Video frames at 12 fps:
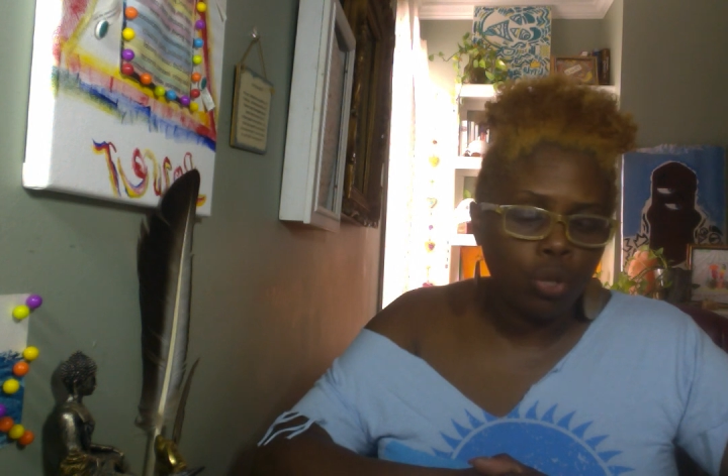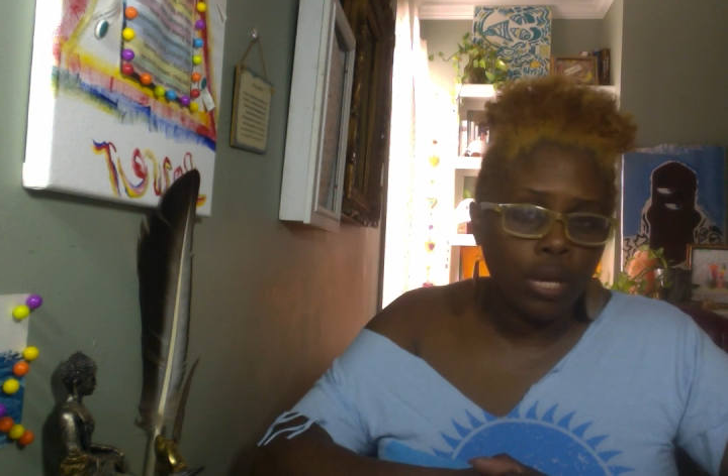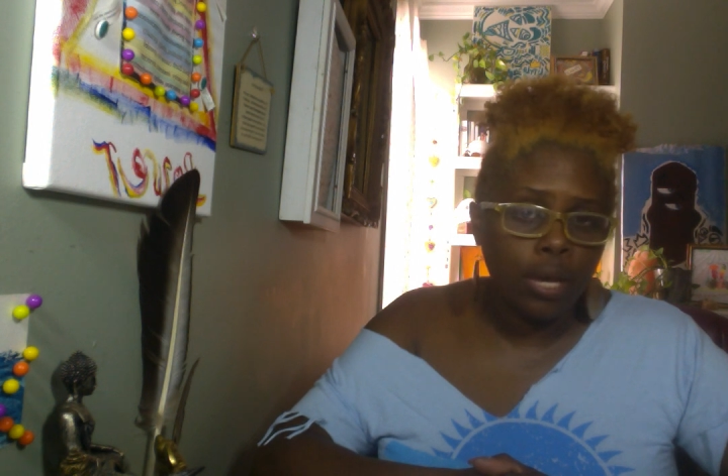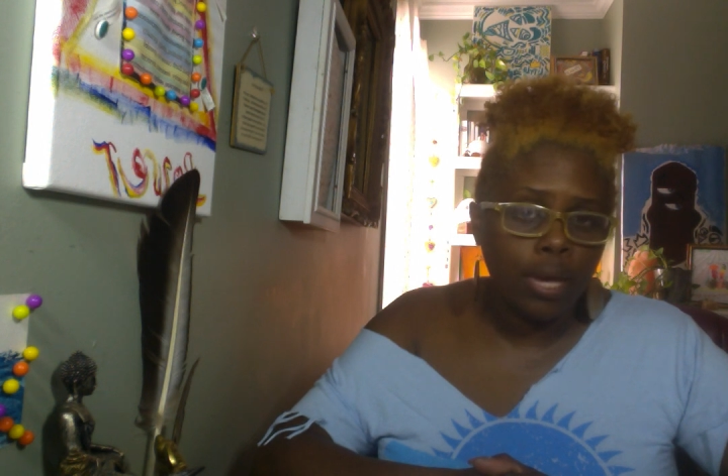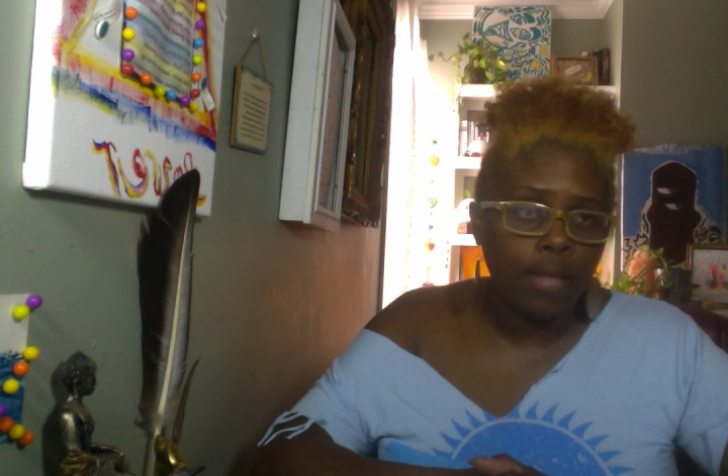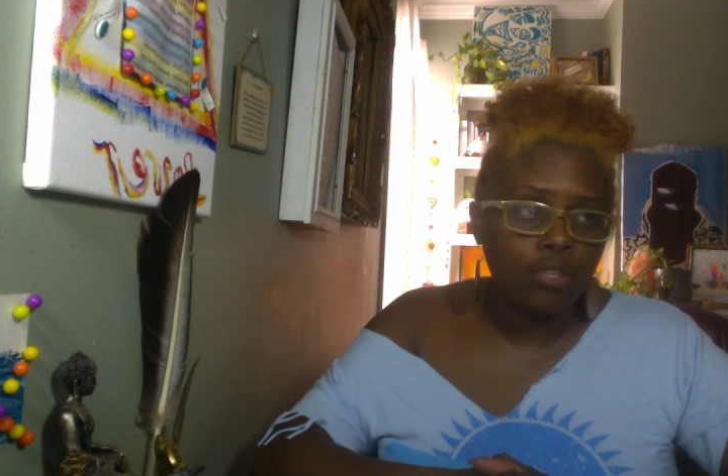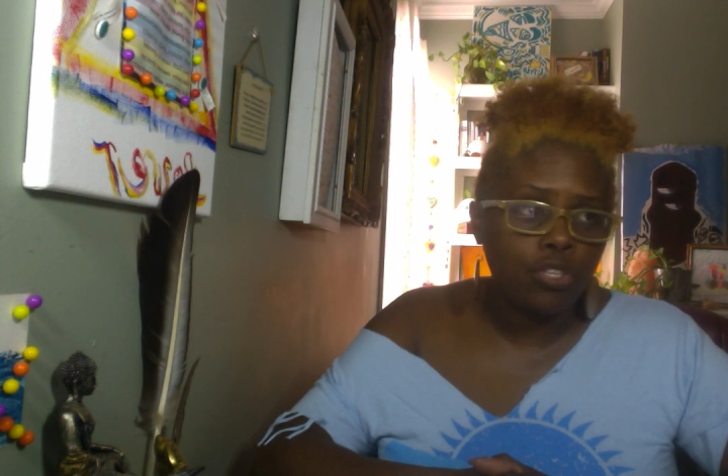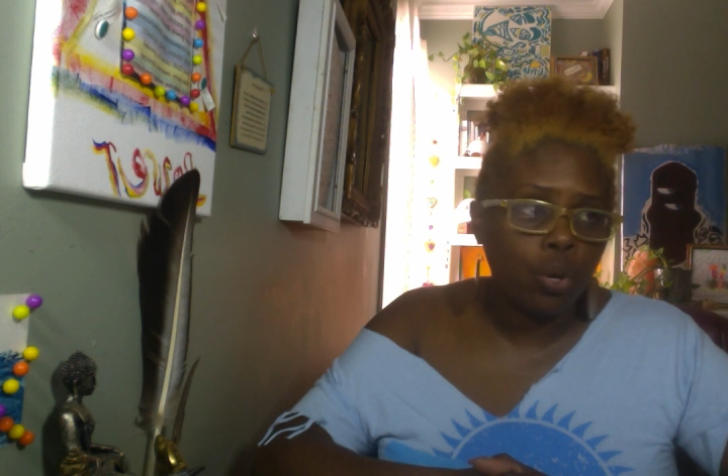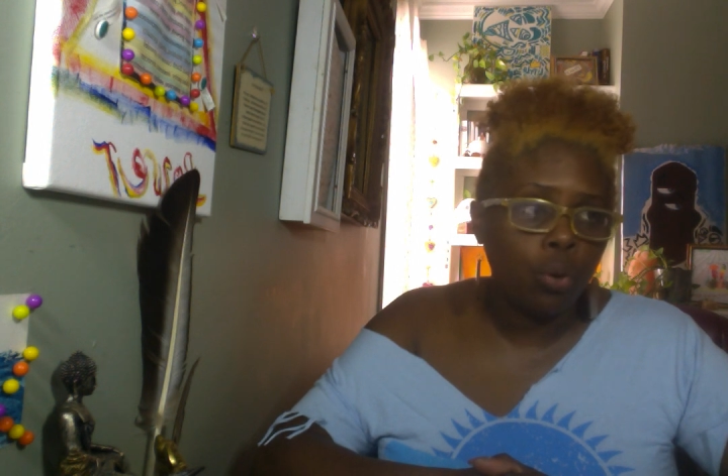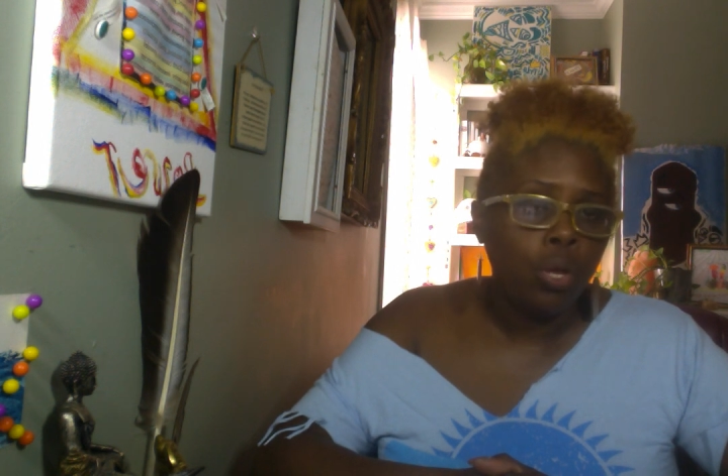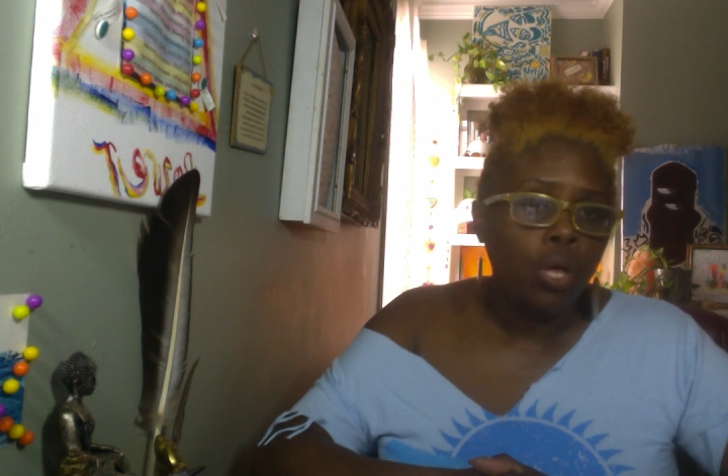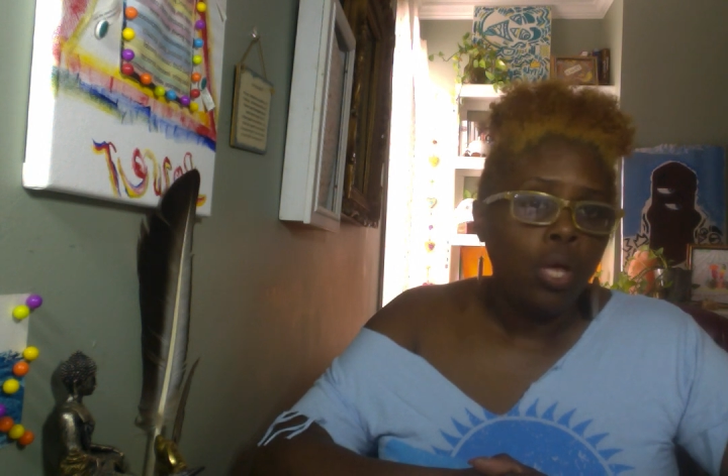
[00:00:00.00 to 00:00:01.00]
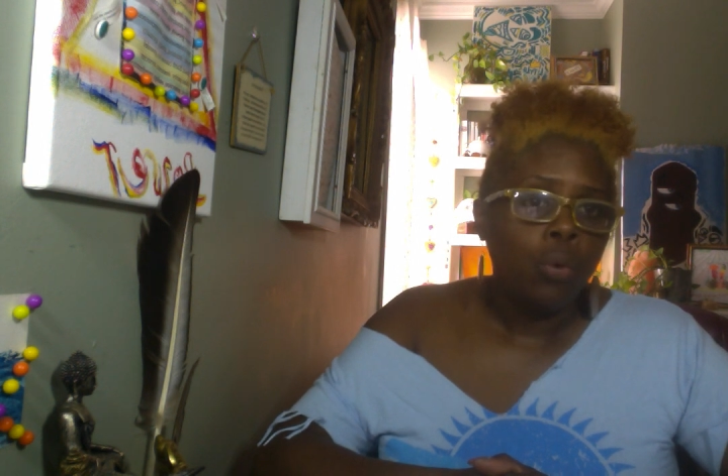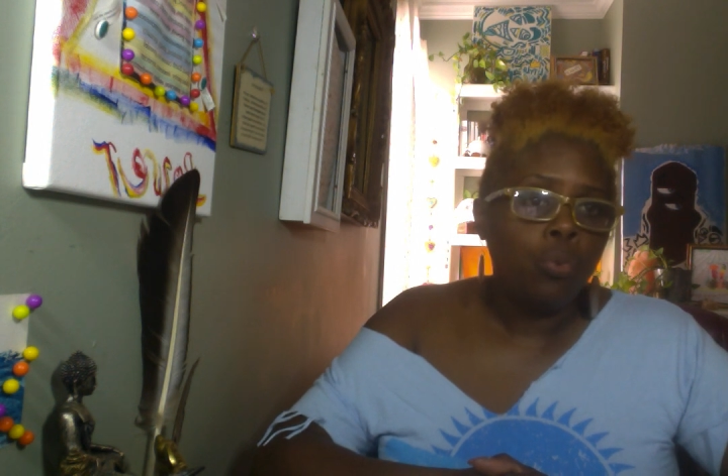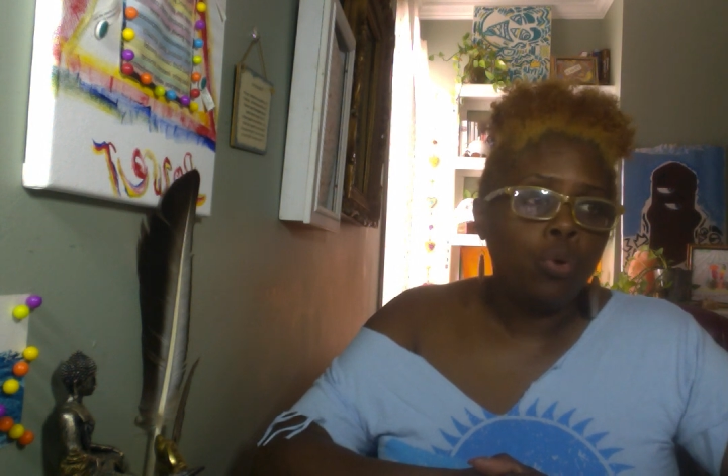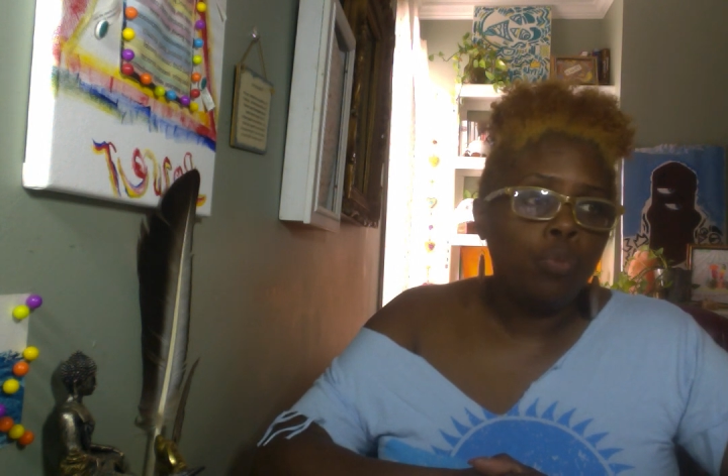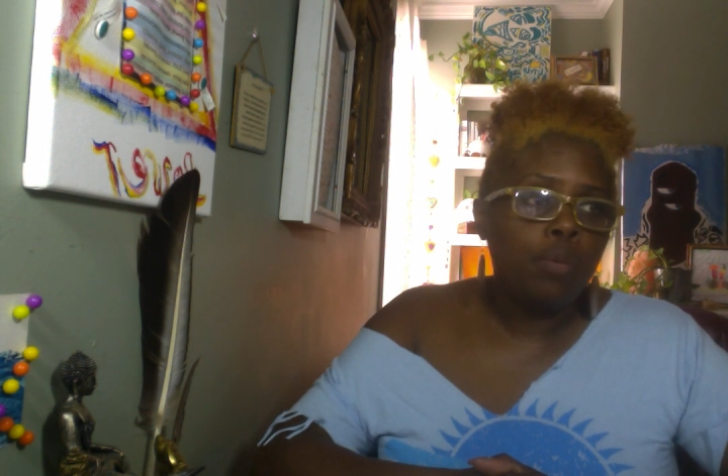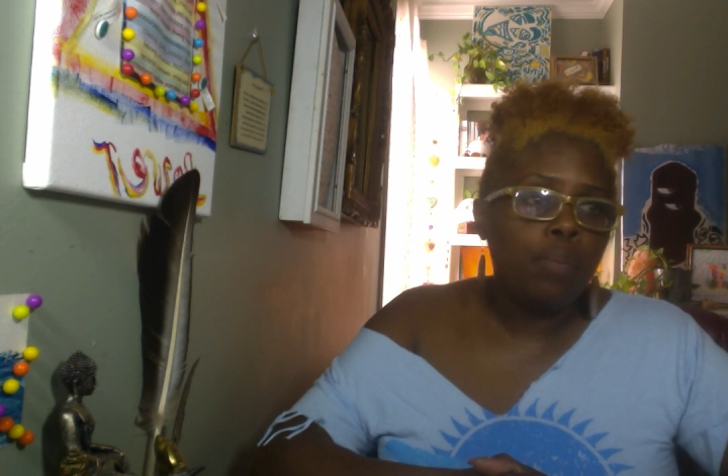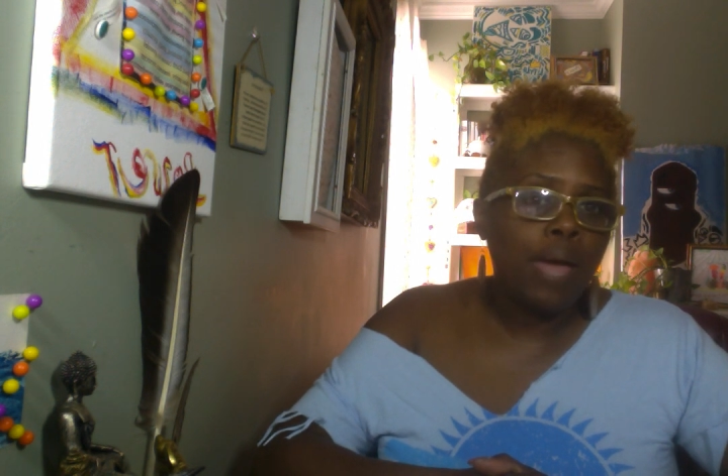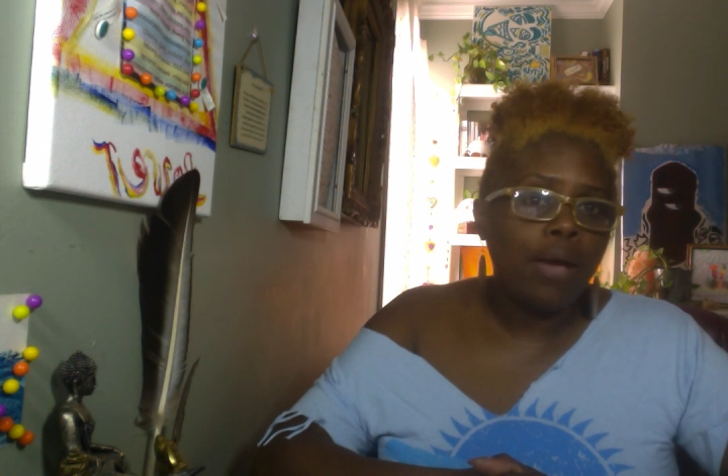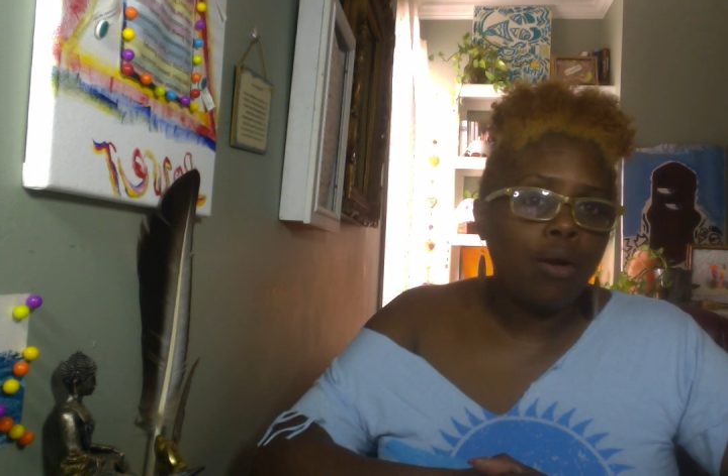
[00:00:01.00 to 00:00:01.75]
Okay, guys, so we'll be back